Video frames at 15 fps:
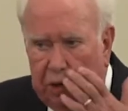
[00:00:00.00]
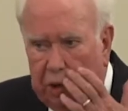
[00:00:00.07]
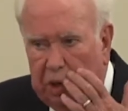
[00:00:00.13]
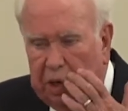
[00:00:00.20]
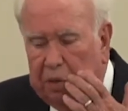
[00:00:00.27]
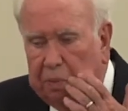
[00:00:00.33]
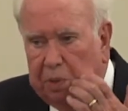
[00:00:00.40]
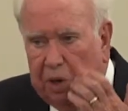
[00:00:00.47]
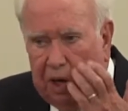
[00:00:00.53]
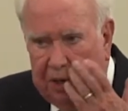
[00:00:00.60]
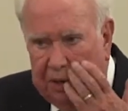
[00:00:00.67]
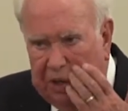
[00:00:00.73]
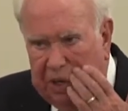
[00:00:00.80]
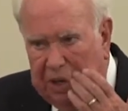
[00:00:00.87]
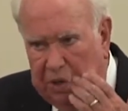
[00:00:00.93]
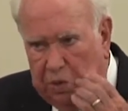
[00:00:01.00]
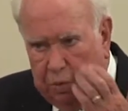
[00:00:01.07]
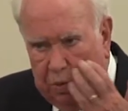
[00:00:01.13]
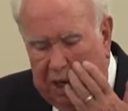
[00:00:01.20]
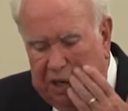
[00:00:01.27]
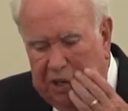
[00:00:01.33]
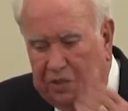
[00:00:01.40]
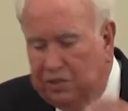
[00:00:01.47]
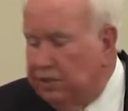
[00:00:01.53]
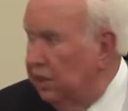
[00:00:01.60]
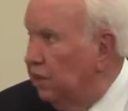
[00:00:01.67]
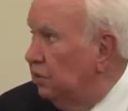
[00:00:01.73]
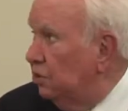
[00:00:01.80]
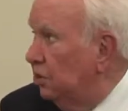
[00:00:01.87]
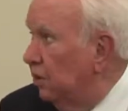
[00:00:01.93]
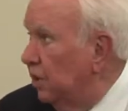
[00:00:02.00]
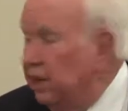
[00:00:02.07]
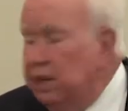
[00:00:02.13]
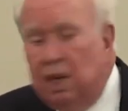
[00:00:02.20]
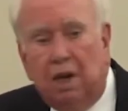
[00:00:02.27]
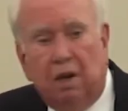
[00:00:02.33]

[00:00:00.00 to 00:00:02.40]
early part of the 20th century.